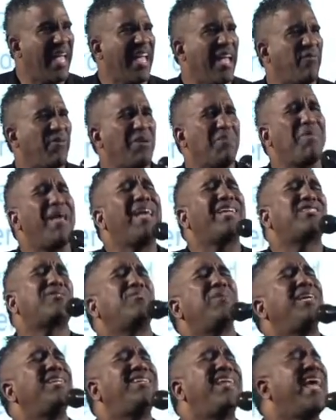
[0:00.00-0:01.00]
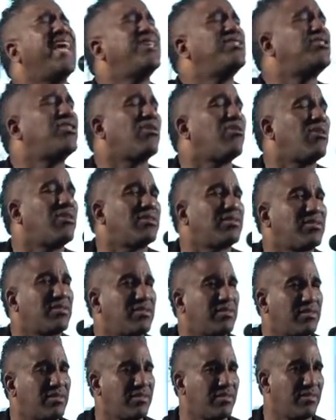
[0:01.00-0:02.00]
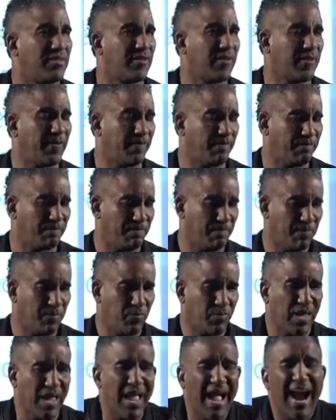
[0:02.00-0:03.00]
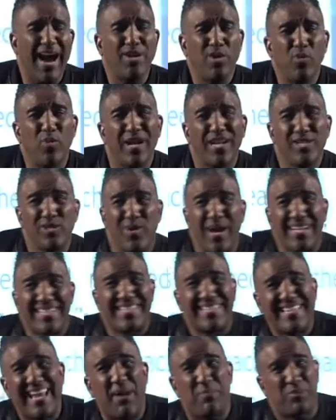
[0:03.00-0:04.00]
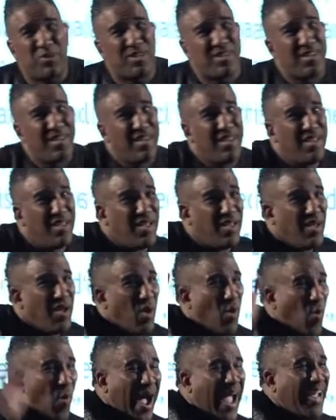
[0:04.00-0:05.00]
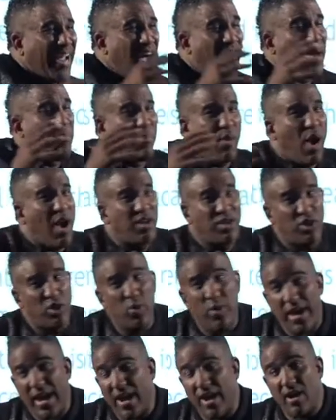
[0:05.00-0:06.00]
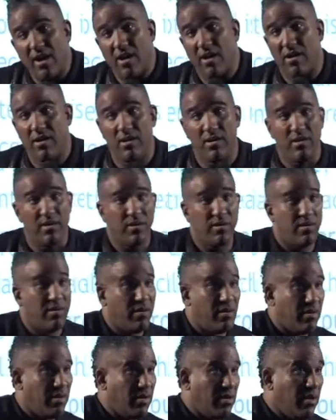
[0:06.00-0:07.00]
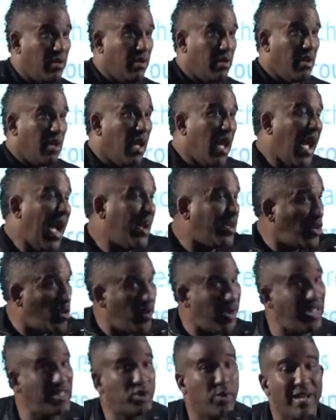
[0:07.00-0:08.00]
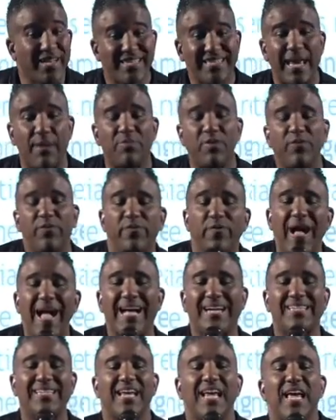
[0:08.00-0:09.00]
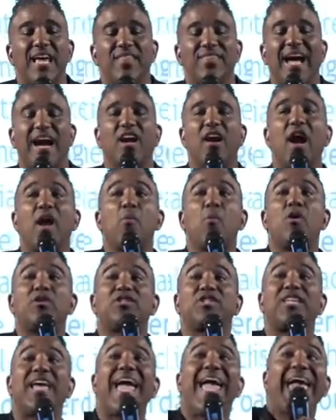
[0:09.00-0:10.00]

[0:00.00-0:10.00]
if it makes me dangerous. Are you willing to accept why God brought you here? Are you willing to accept the fact that God wants to